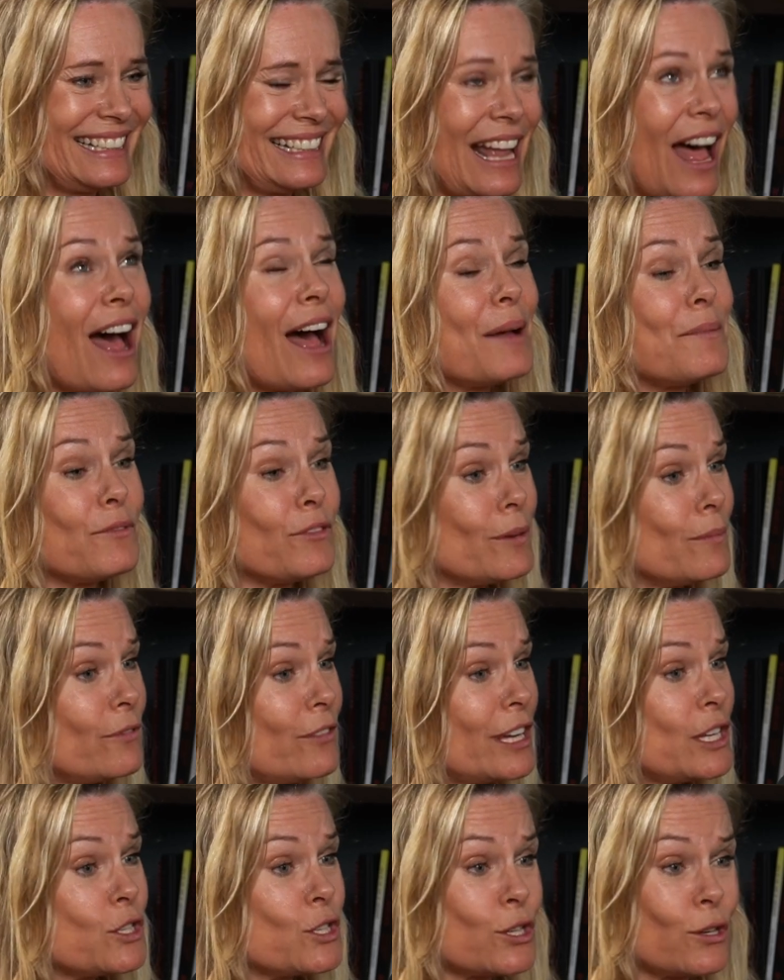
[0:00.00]
I'm from
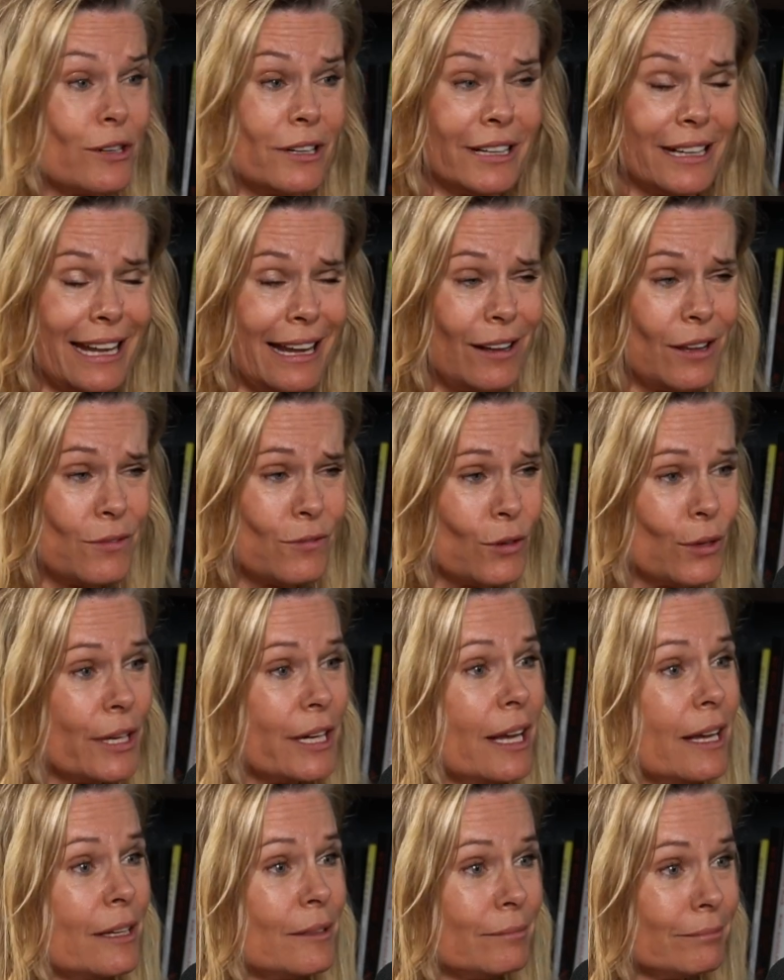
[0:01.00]
Ventura,
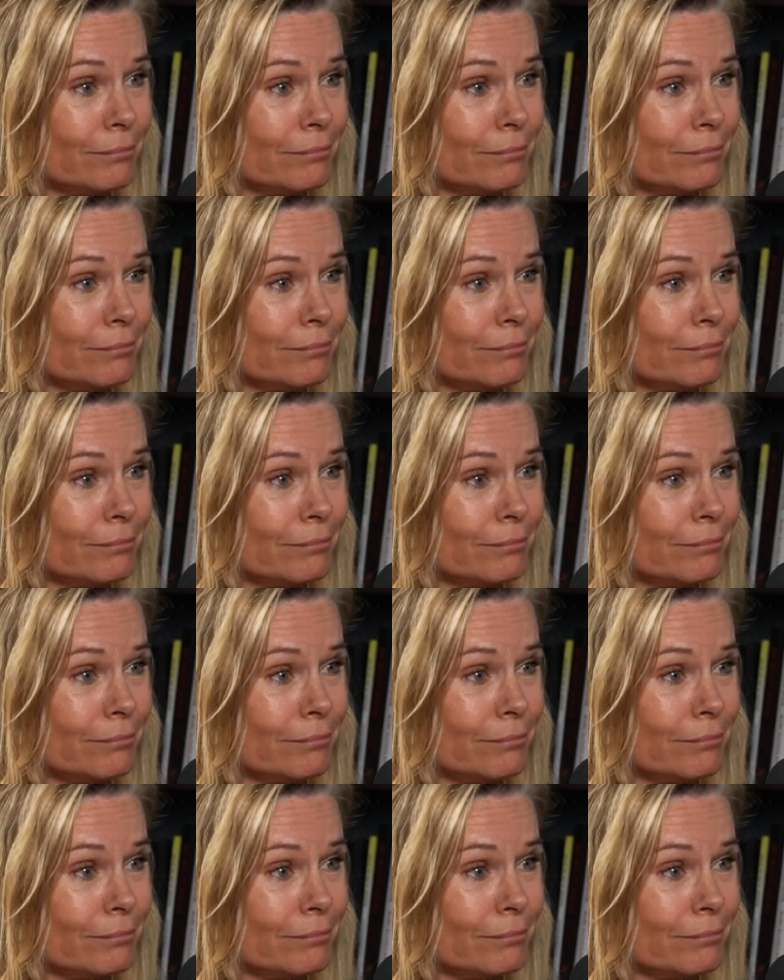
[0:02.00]
California.